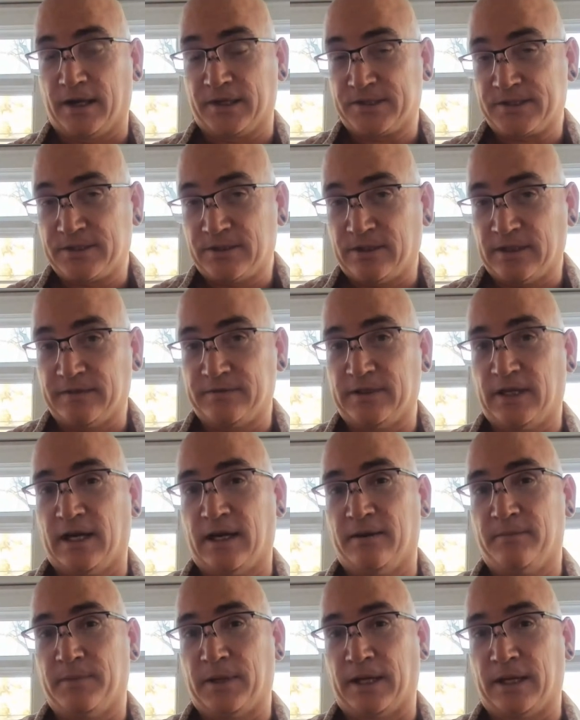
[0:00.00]
still have
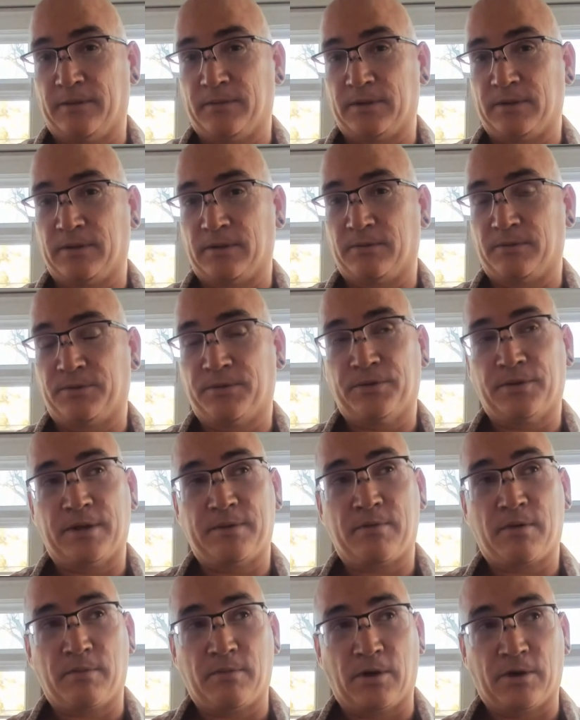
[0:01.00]
not been able to really
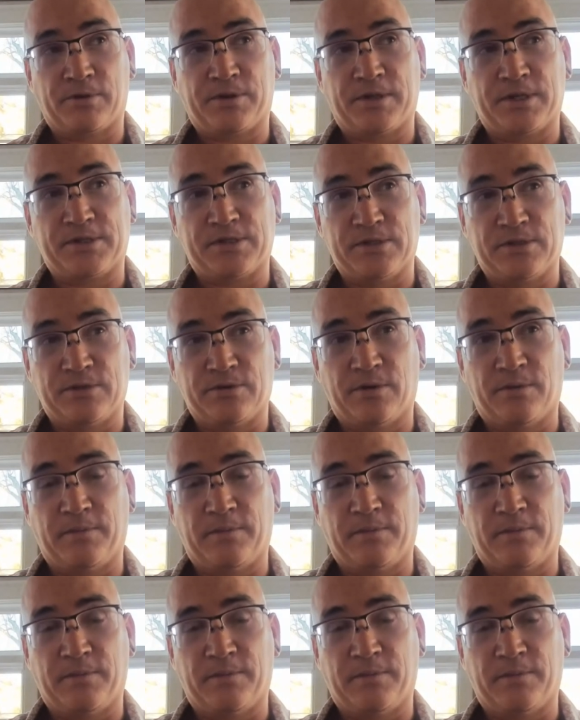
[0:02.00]
promote this and do